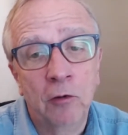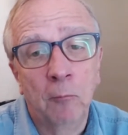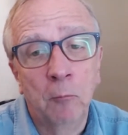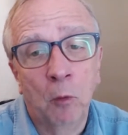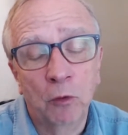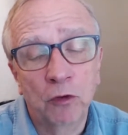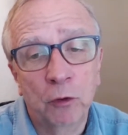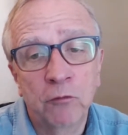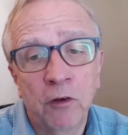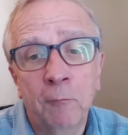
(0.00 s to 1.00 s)
more to
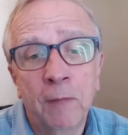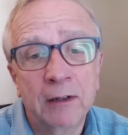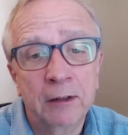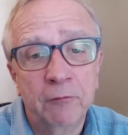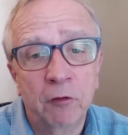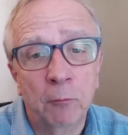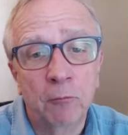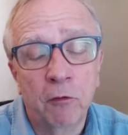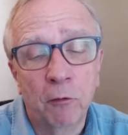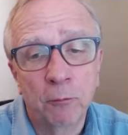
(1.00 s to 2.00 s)
environmentally
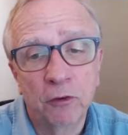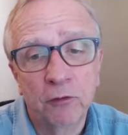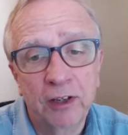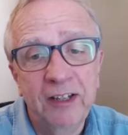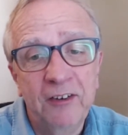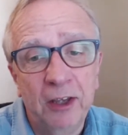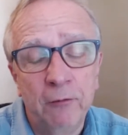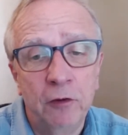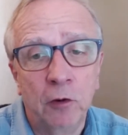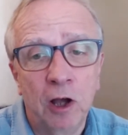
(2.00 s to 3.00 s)
forms of heating
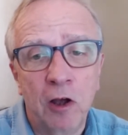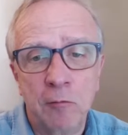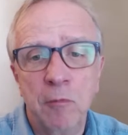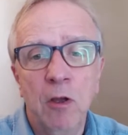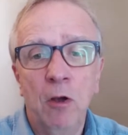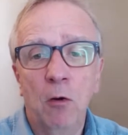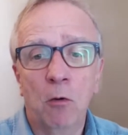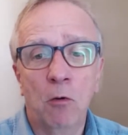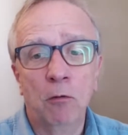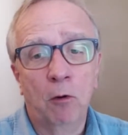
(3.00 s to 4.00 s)
for your home,
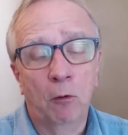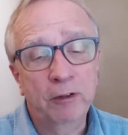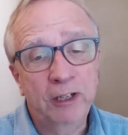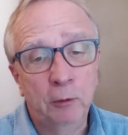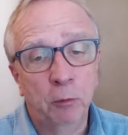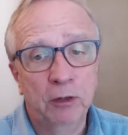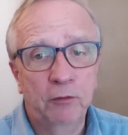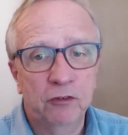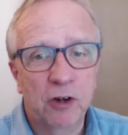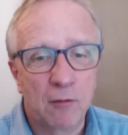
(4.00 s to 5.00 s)
or equally for
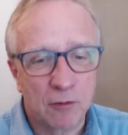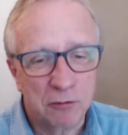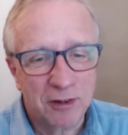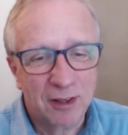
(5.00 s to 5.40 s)
travel.